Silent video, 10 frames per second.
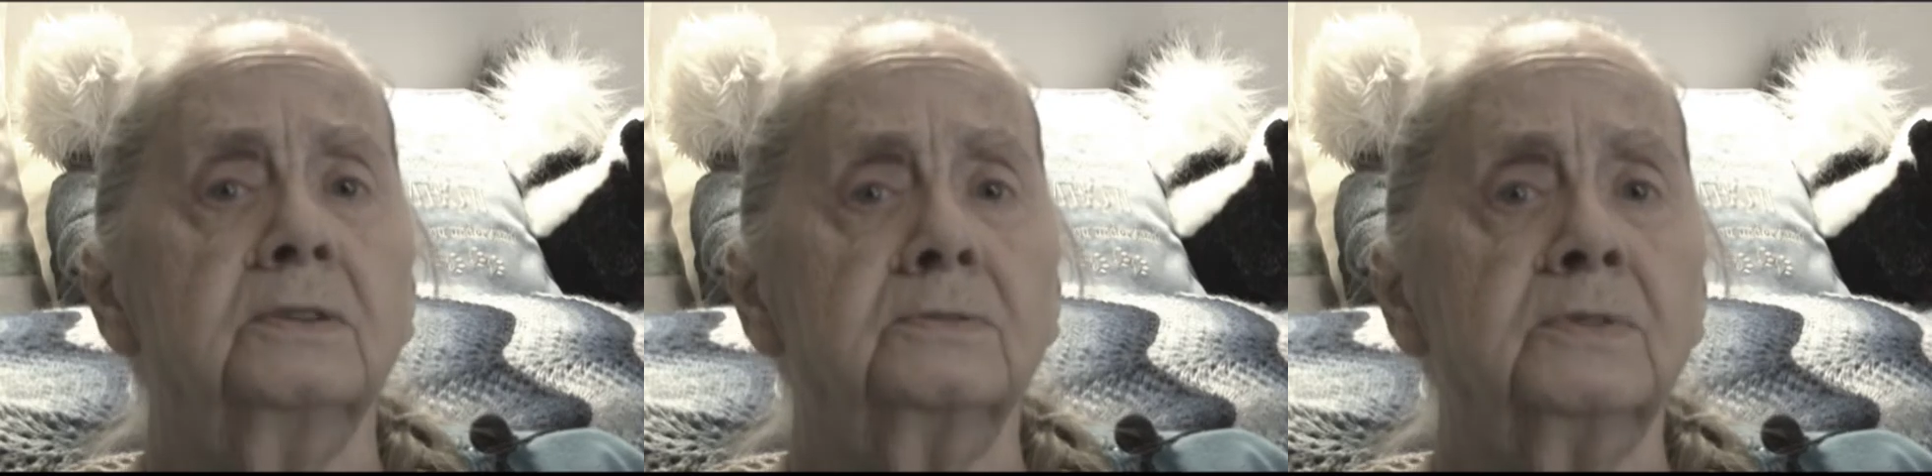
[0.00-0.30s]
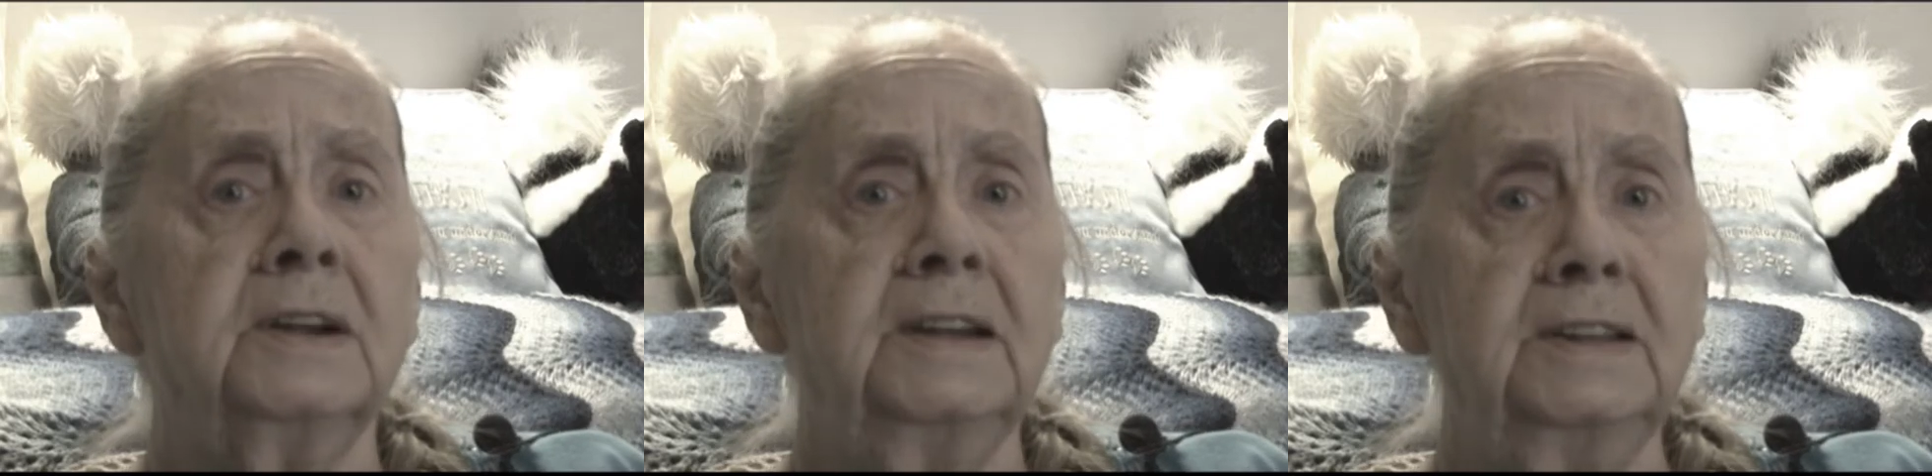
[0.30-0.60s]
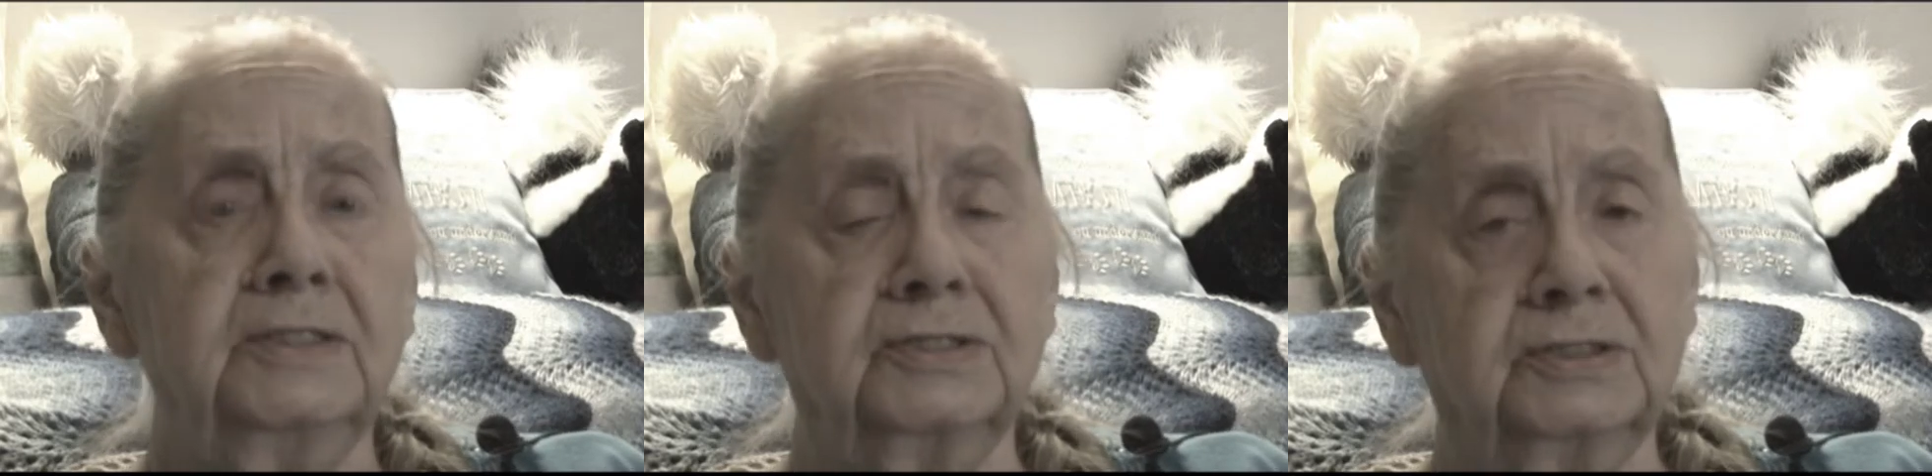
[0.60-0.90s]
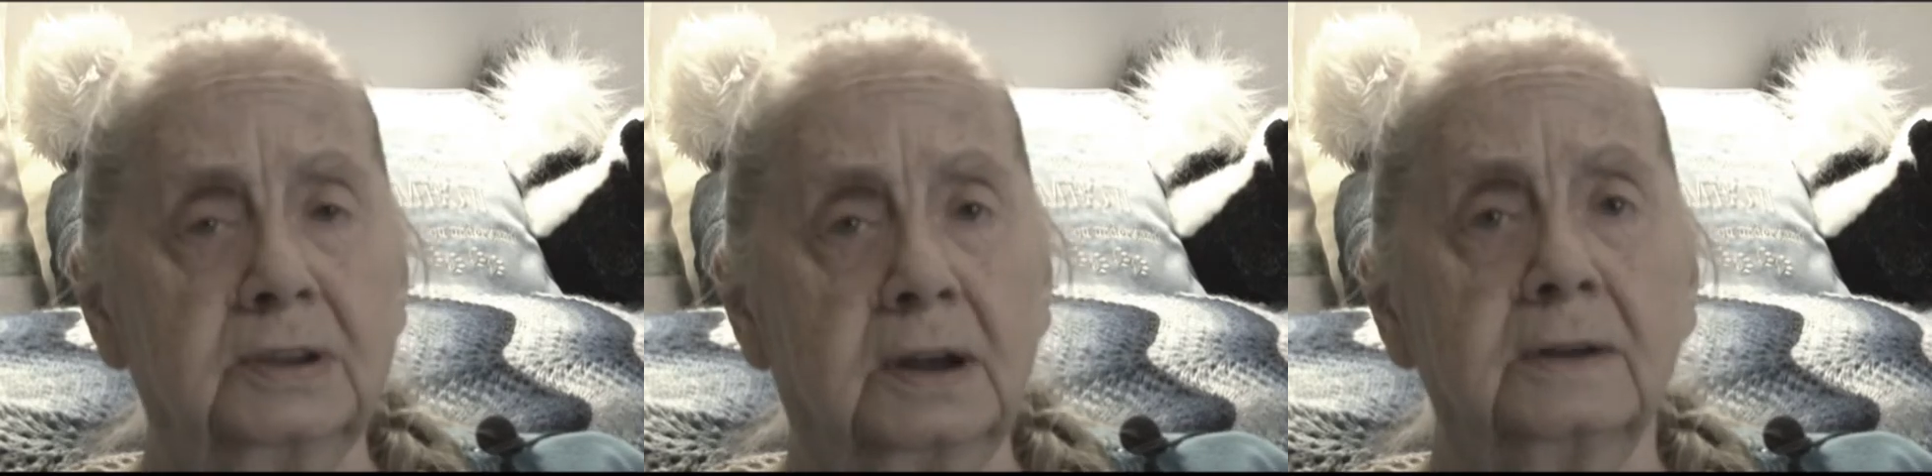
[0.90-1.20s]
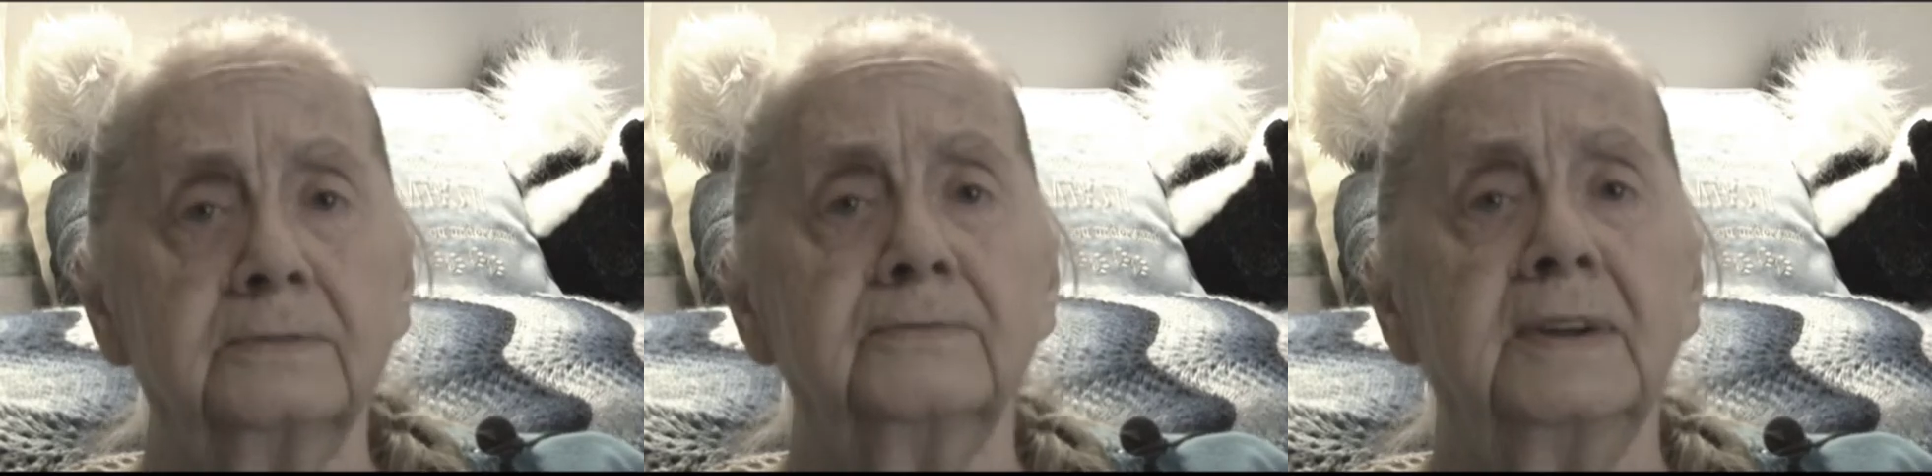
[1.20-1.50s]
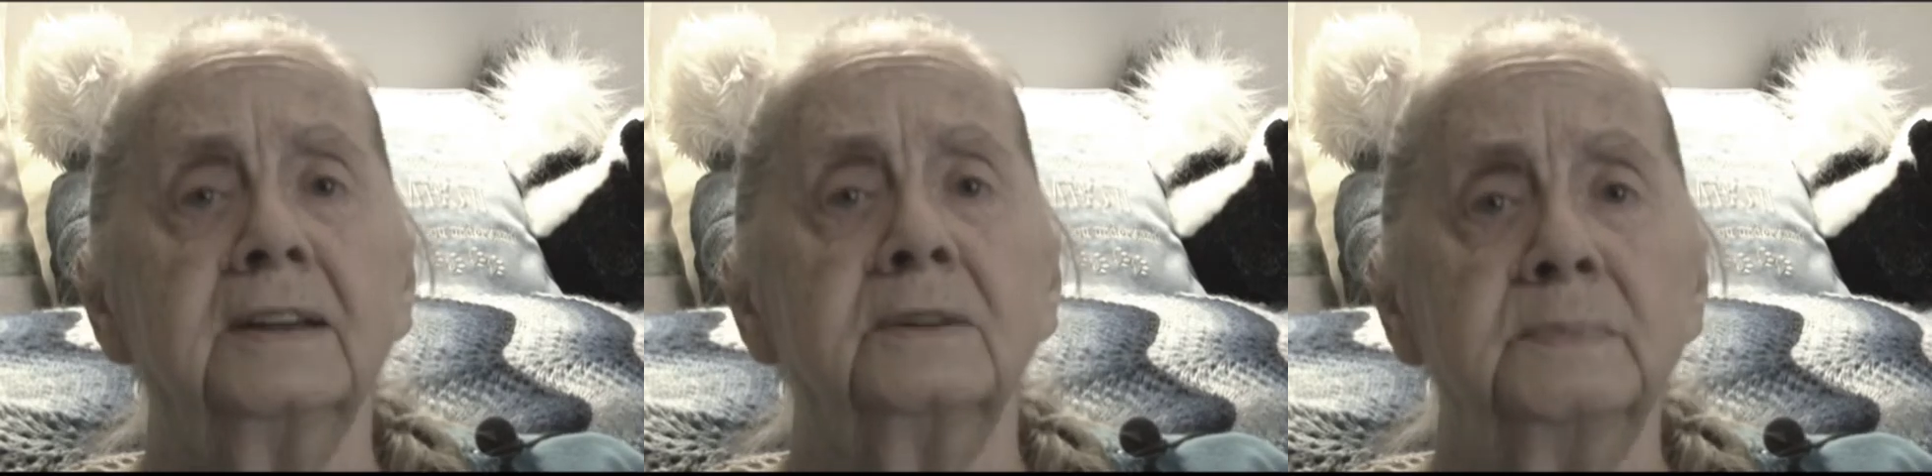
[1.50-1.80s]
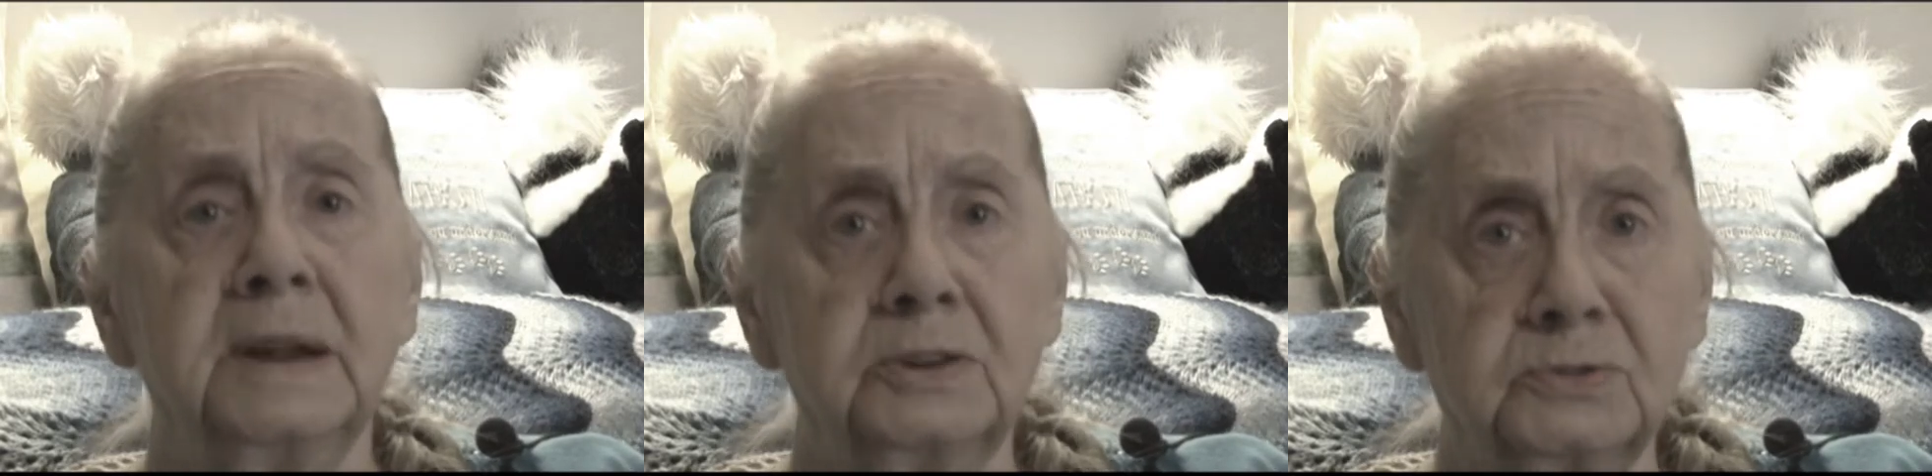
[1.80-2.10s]
grades of
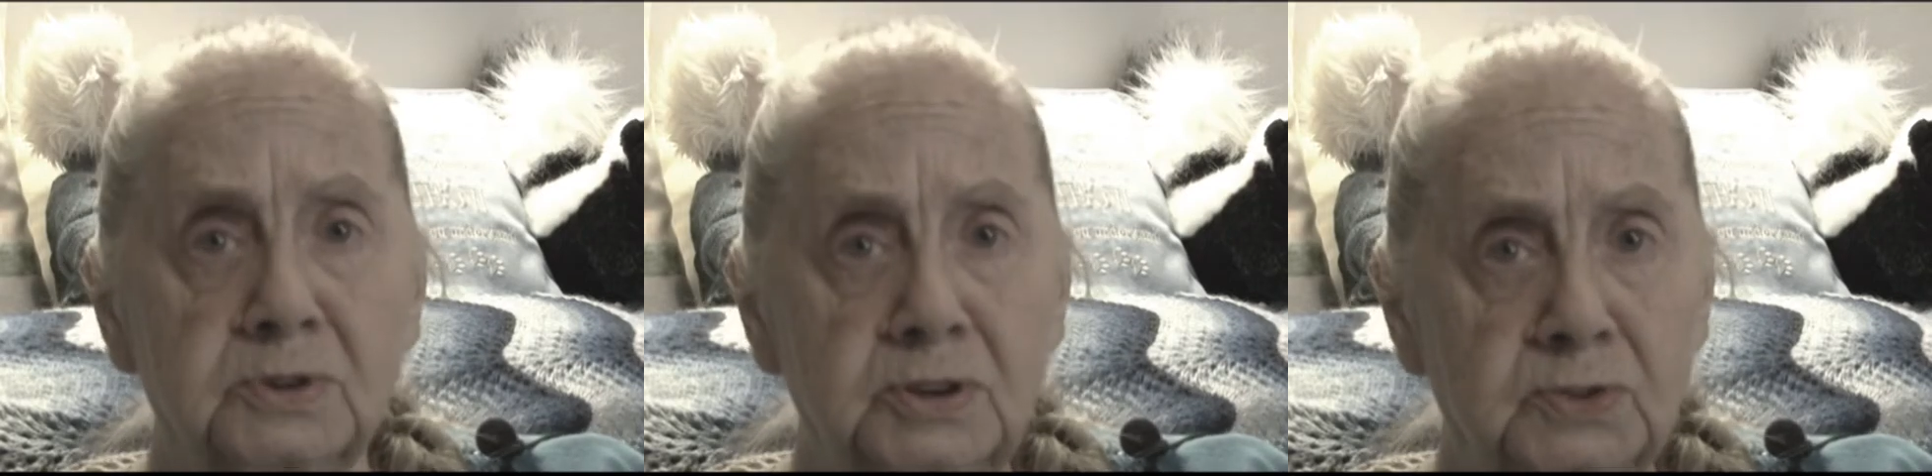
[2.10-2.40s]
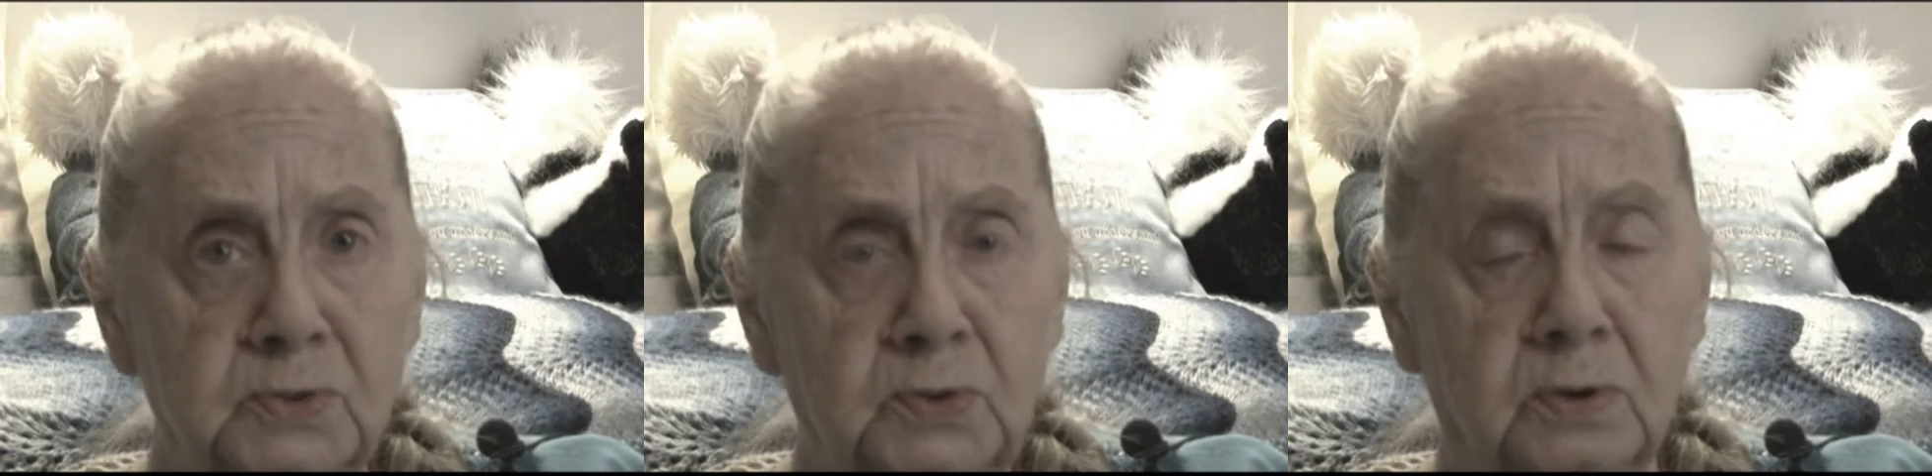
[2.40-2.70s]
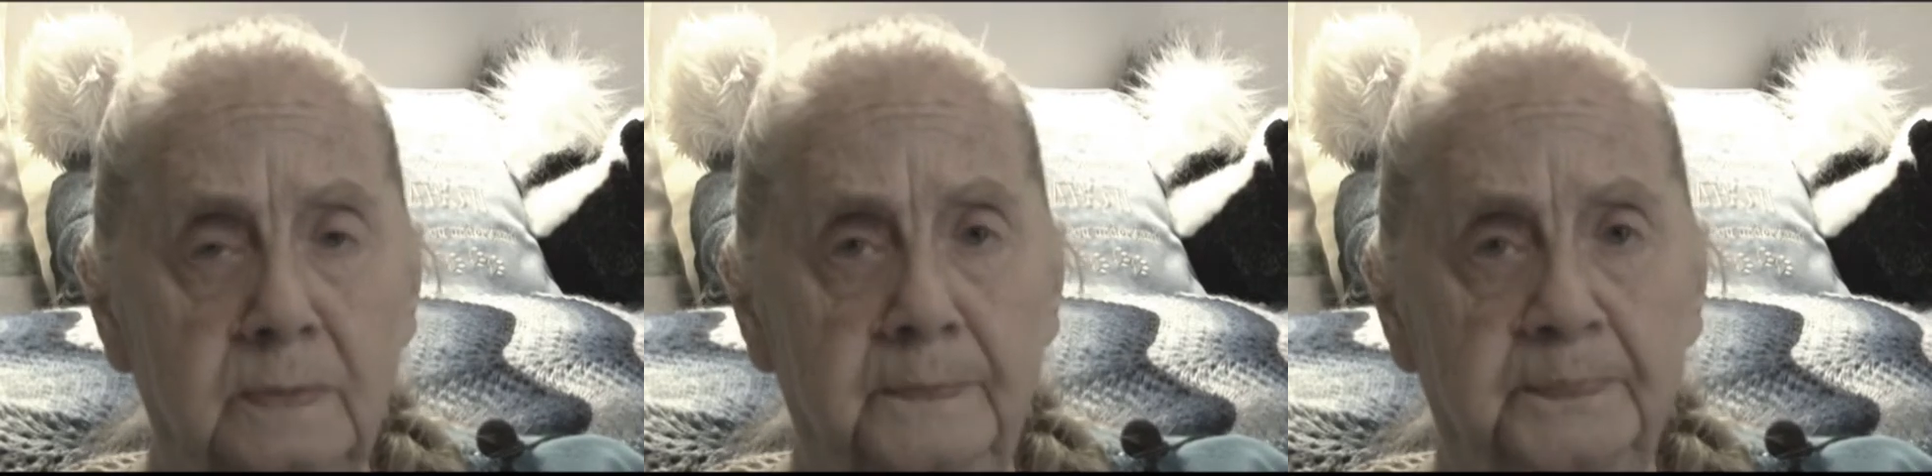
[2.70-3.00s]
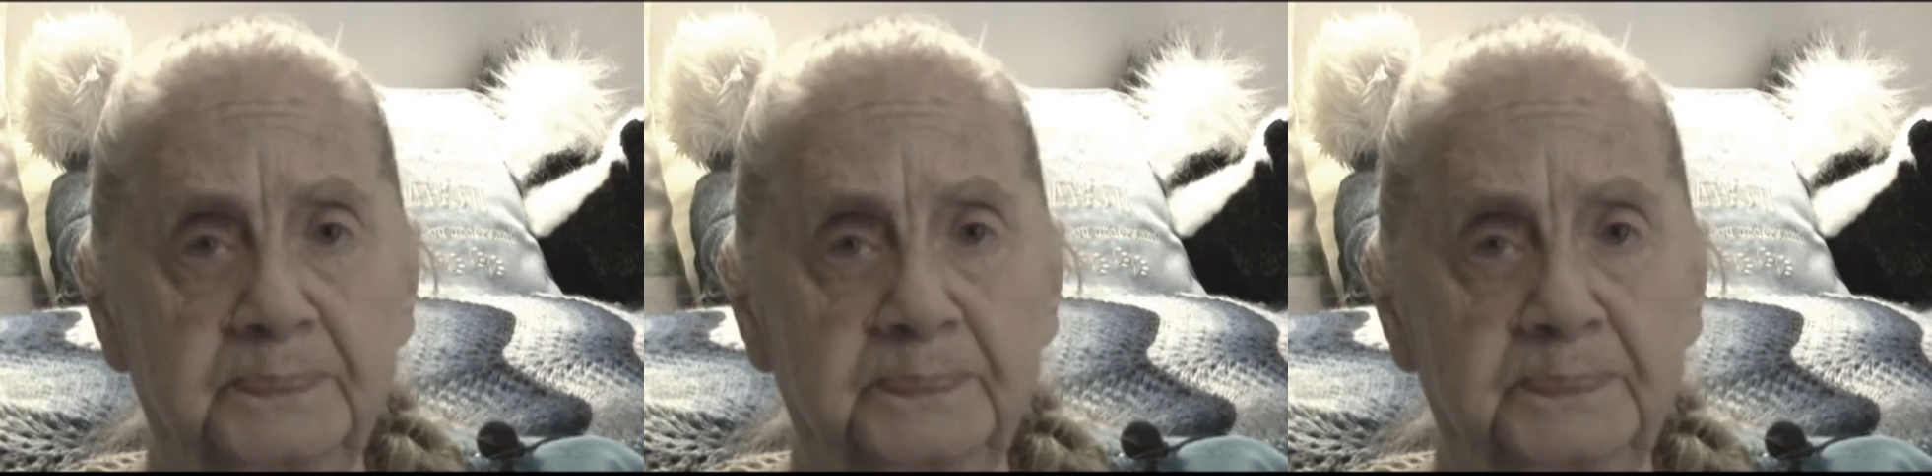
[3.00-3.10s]
elementary school.